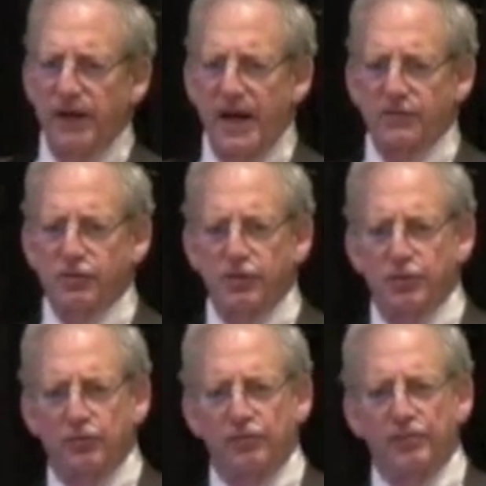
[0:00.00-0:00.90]
I actually
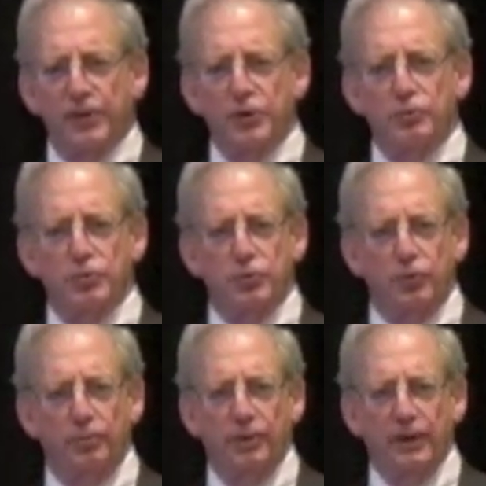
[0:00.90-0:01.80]
took from a
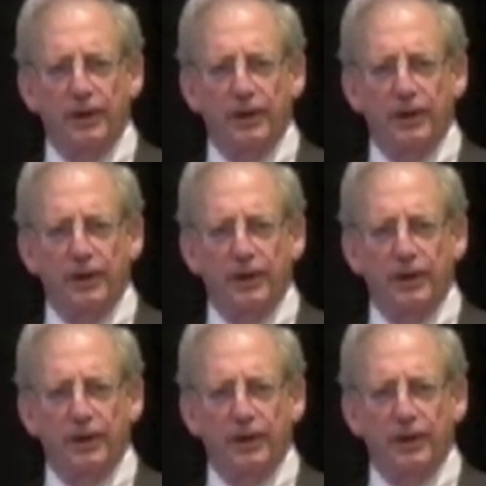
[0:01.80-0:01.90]
YouTube,